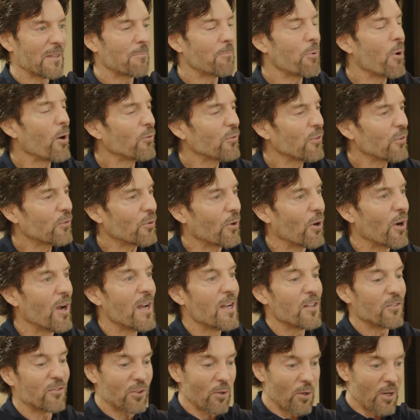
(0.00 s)
Portion control.
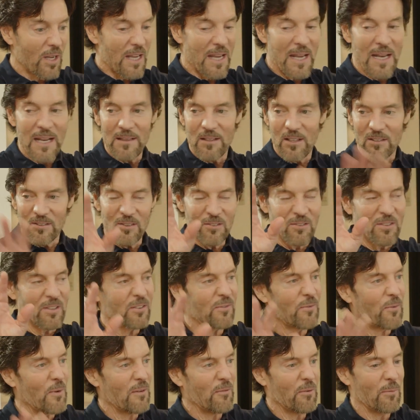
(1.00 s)
So this is
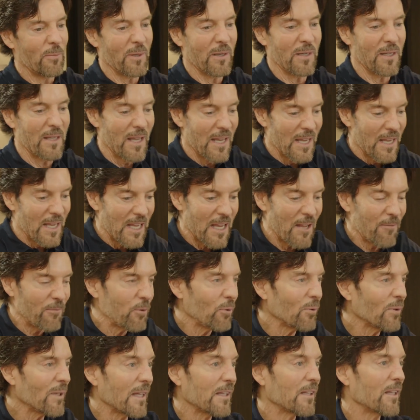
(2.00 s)
just for everybody. If
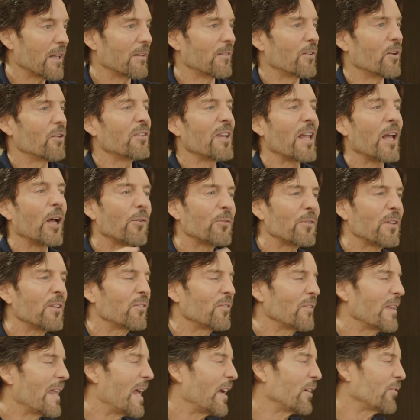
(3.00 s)
you like, there's healthy
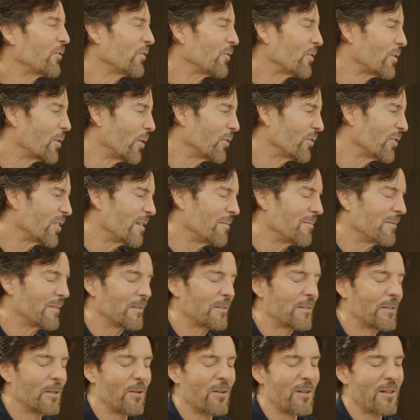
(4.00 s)
snacks. There's
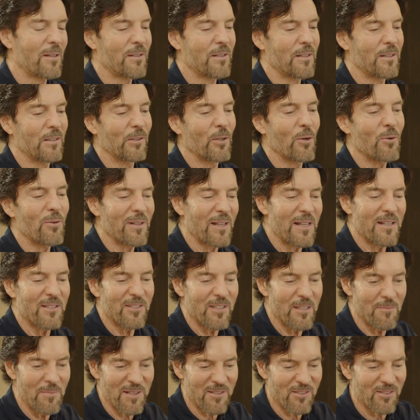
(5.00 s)
low
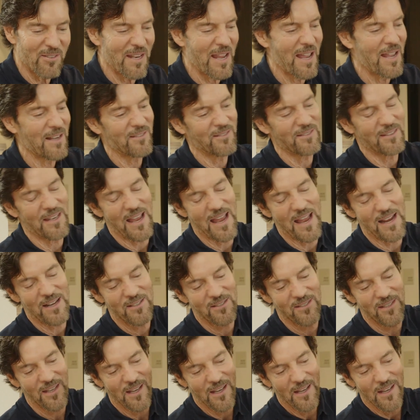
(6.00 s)
glycemic
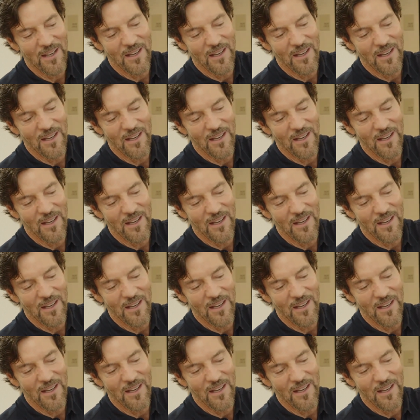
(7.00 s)
snacks.